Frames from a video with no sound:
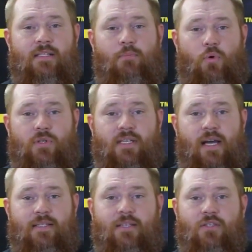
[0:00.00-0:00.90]
to bore
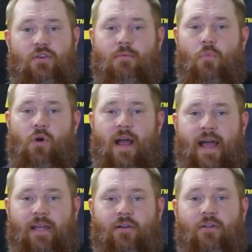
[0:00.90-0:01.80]
sight since you can more
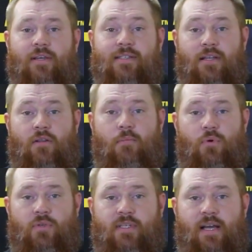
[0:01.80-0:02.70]
accurately center the
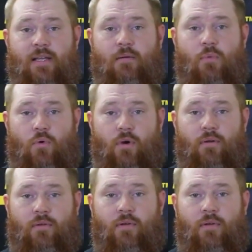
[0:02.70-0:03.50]
bullseye in the bore.